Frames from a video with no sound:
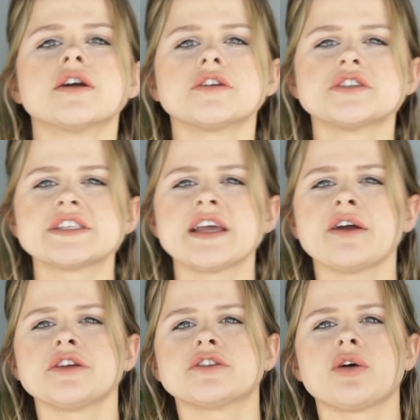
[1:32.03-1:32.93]
You see how
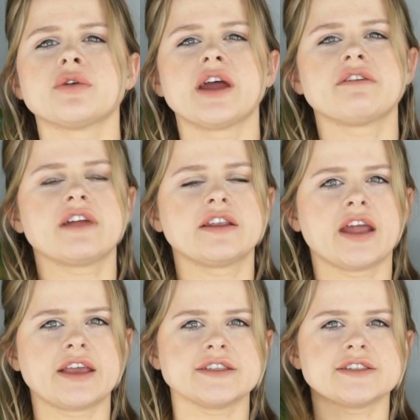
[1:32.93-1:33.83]
you don't have that
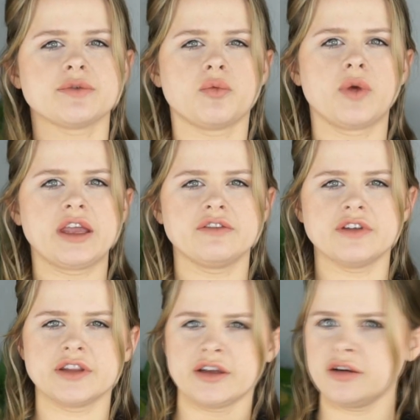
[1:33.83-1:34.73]
nice wave
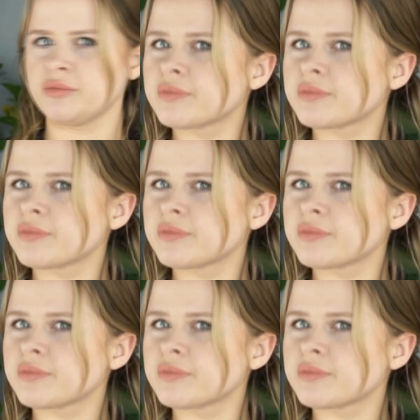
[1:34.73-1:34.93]
in there,